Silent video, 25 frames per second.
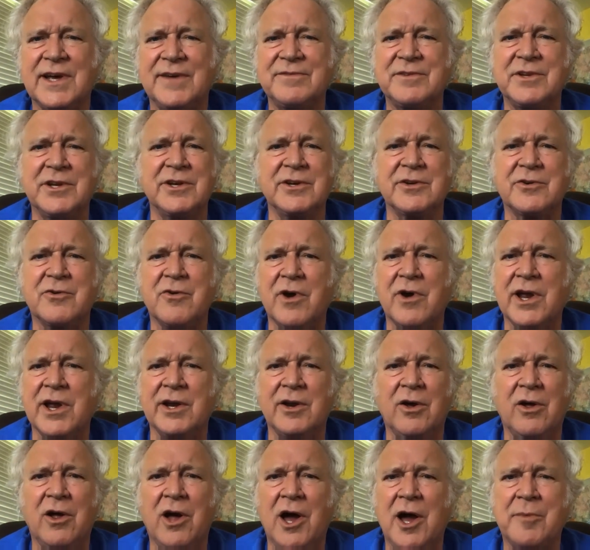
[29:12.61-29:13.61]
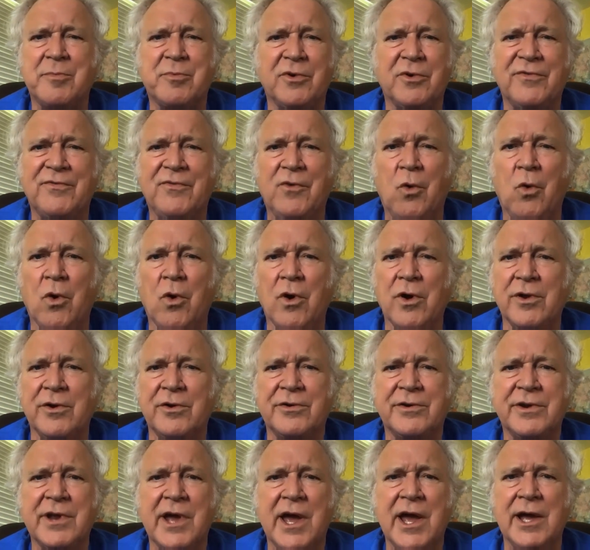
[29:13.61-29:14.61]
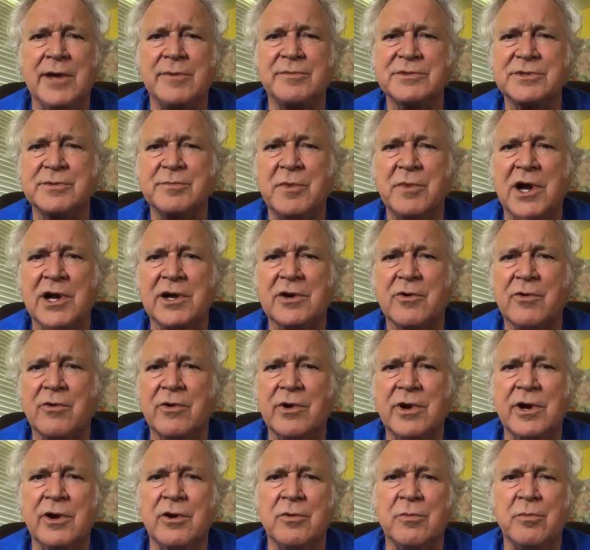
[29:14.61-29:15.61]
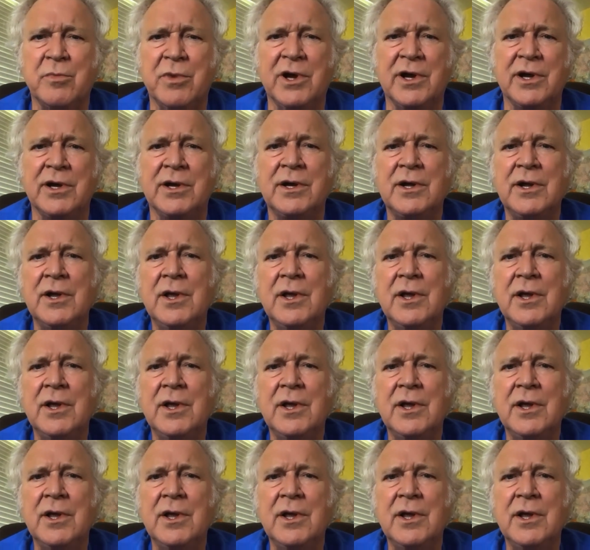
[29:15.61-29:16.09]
I've done the Grand Ole Opry 400 times in my career, but